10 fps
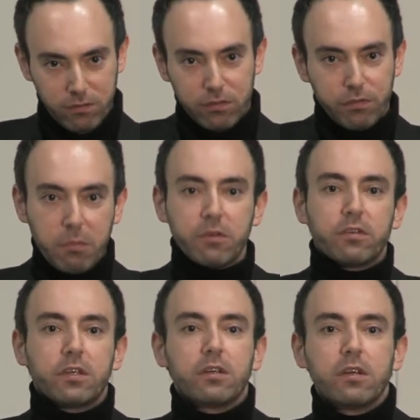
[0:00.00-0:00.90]

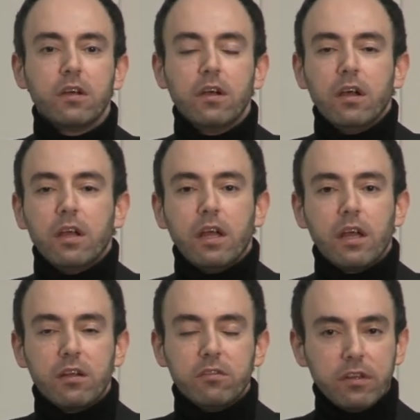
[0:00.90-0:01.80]
defamatory.
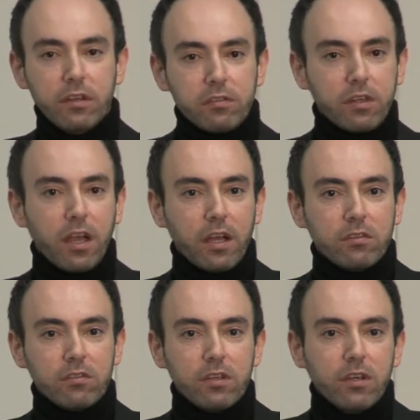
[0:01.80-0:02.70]
And in this
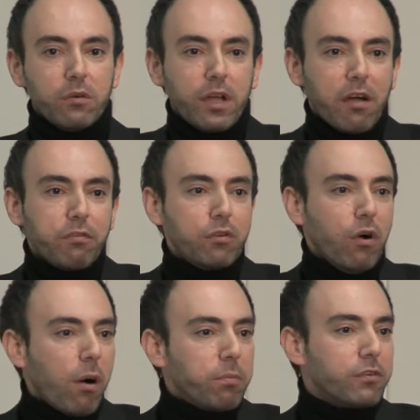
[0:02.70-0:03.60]
case, we have to
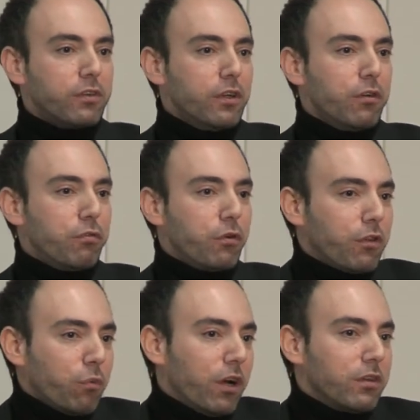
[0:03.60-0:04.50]
opt for
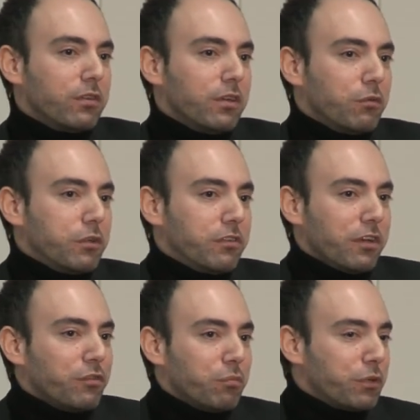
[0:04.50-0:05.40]
the one which
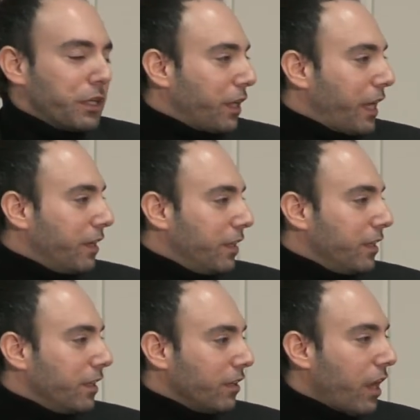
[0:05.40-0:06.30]
doesn't bring
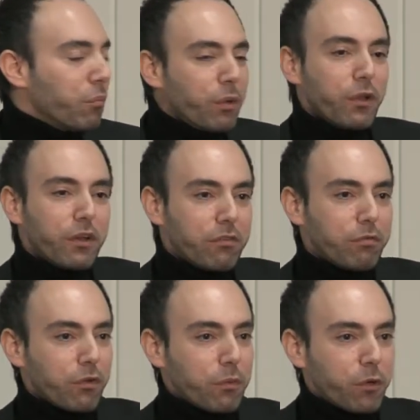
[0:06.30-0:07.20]
any liability
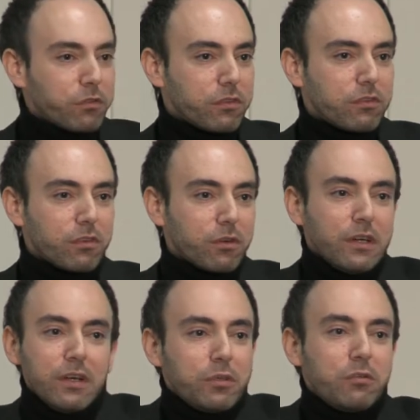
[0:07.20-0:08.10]
for the person. So
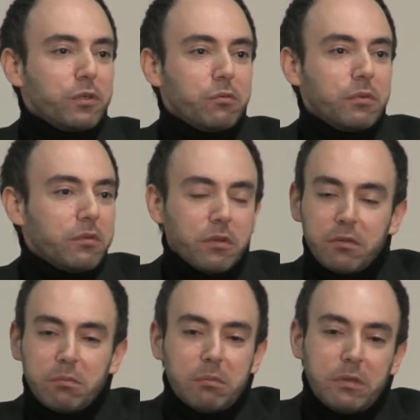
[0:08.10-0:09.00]

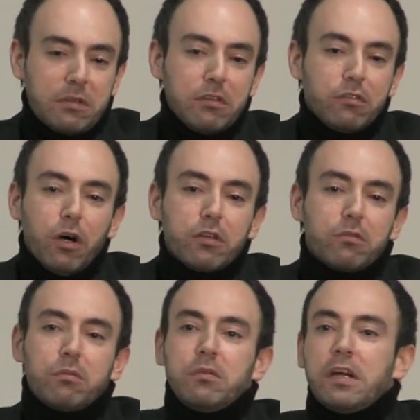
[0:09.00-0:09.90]
he's
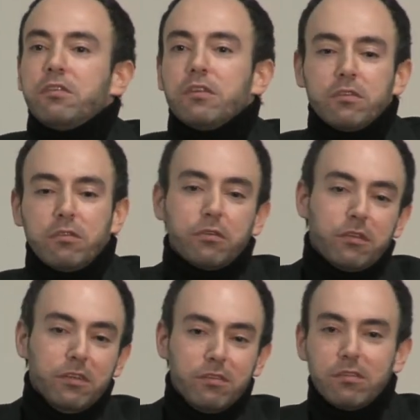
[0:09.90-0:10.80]
not National
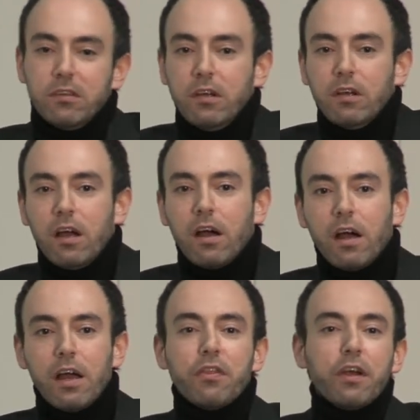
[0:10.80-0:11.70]
Socialist,
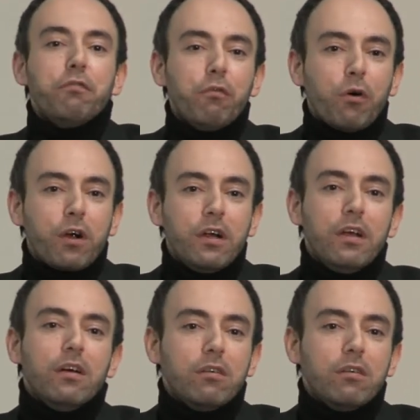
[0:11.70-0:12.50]
and therefore,